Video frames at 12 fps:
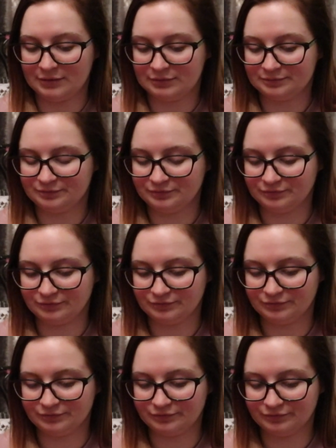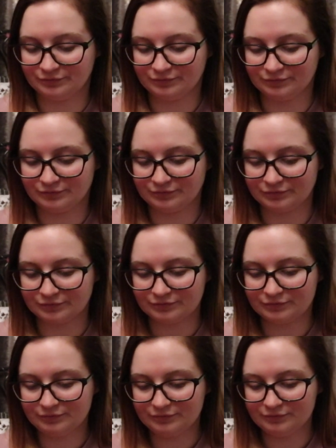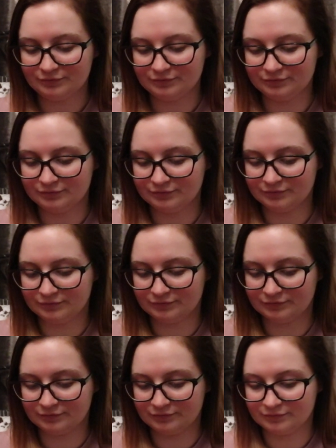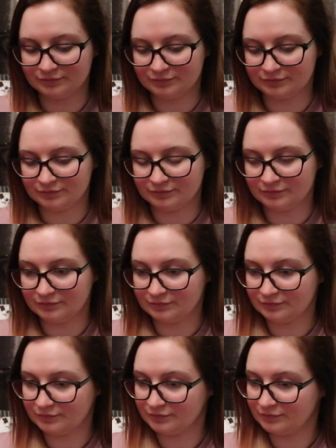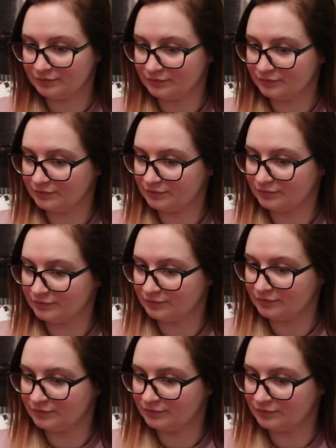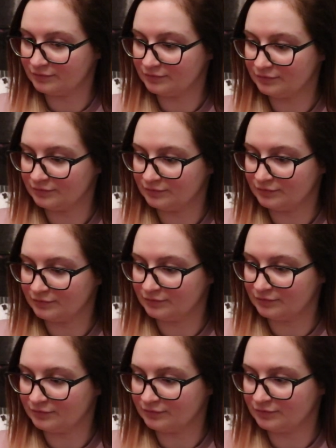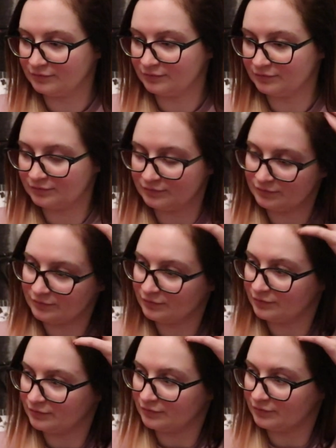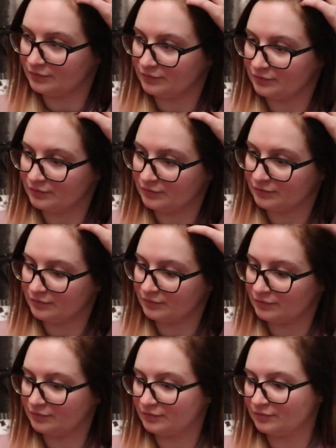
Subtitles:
This person isn't speaking.